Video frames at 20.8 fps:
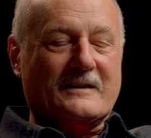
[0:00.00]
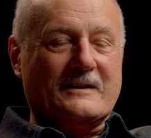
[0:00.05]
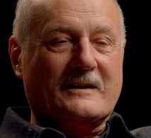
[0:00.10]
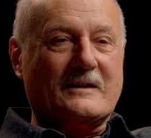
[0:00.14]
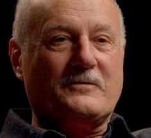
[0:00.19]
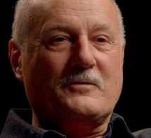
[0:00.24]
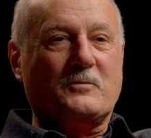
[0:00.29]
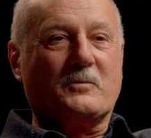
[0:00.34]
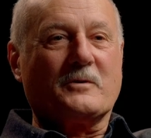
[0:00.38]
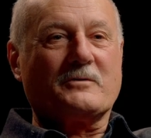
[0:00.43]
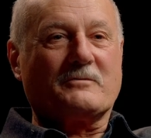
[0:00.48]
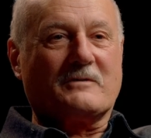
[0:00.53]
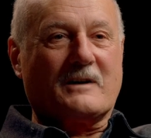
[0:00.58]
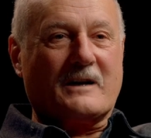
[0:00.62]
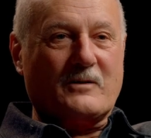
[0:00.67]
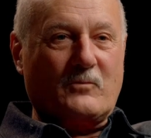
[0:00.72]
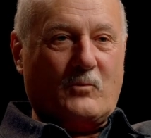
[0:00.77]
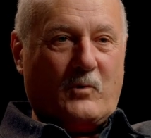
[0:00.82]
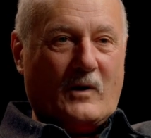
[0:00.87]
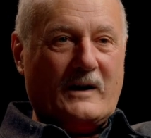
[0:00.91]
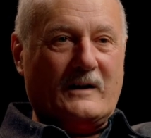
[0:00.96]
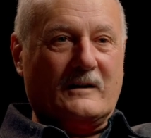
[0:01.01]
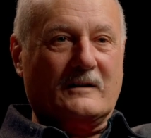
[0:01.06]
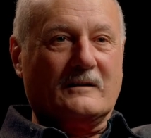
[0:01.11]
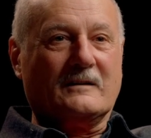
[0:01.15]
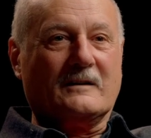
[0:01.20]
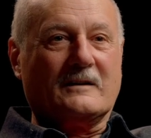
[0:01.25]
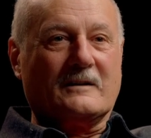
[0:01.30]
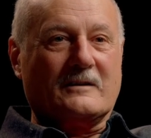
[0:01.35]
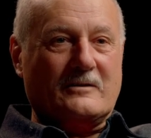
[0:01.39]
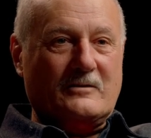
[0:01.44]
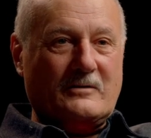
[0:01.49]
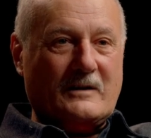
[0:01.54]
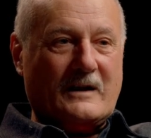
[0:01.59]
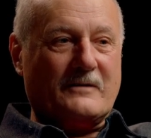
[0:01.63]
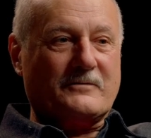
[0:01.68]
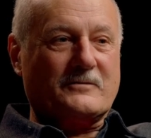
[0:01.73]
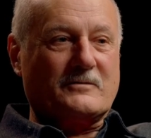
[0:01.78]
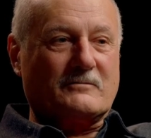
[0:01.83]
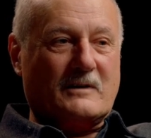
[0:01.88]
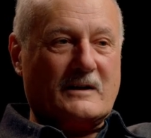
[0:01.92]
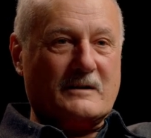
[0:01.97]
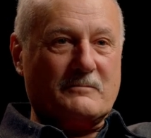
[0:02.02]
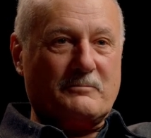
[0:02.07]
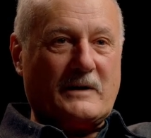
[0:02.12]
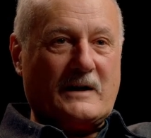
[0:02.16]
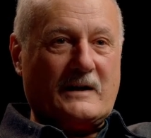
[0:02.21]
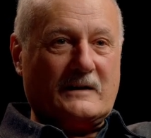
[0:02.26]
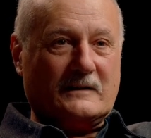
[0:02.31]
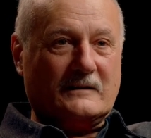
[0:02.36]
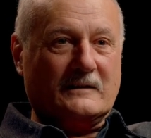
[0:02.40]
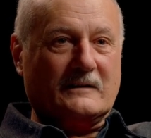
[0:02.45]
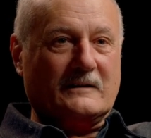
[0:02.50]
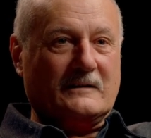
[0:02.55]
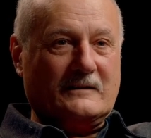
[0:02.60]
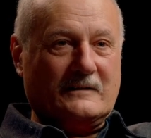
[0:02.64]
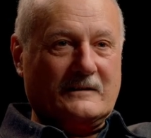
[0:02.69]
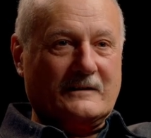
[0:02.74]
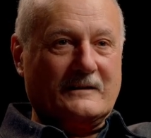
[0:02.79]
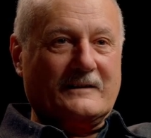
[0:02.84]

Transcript: If you want to write well, you have to write badly,